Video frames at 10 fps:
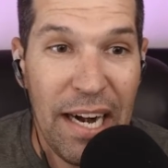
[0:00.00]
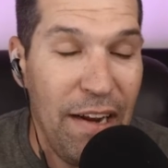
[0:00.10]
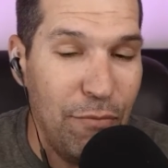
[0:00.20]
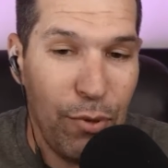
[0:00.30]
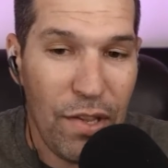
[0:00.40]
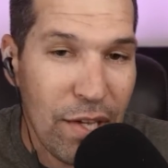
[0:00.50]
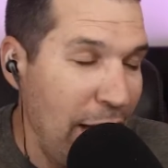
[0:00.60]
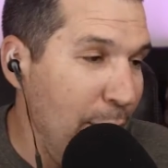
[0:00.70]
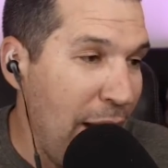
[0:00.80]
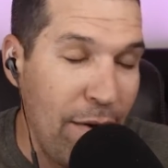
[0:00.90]
and I've played the
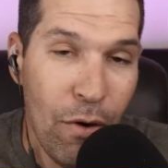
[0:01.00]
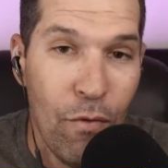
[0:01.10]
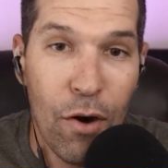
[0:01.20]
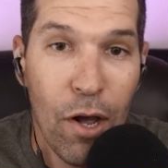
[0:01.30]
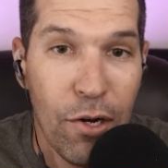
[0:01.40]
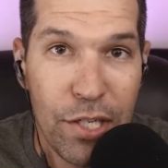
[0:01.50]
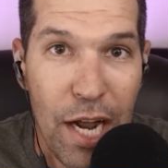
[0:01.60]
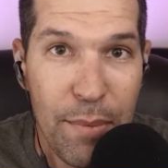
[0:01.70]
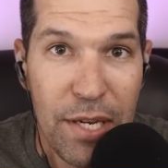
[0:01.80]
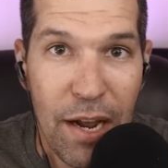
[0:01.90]
game, I don't know, over 100 times now.